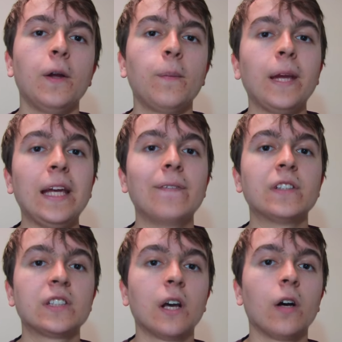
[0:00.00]
But even
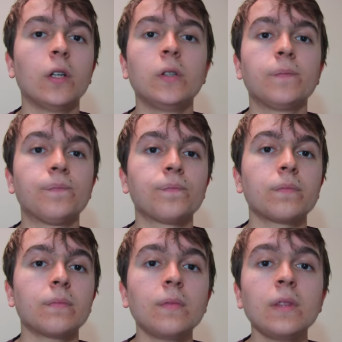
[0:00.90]
so,
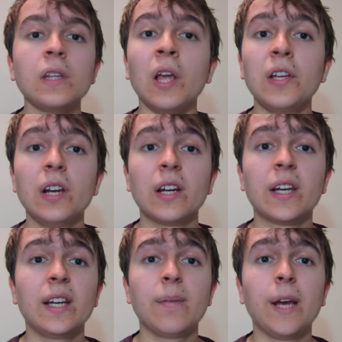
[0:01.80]
you're
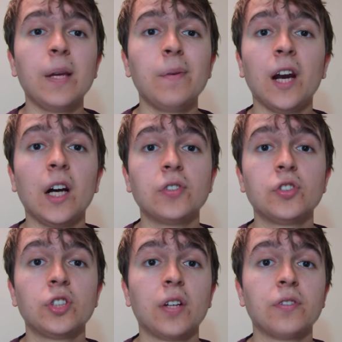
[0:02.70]
looking at maybe
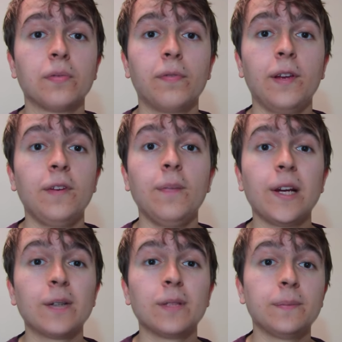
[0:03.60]
100-150
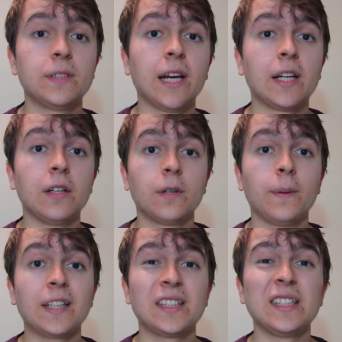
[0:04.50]
megabit per second of
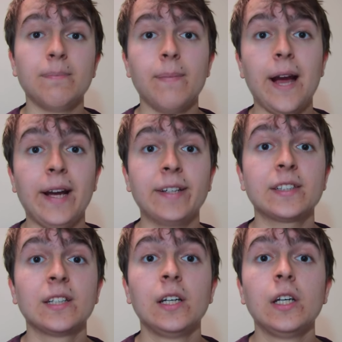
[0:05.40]
capacity max,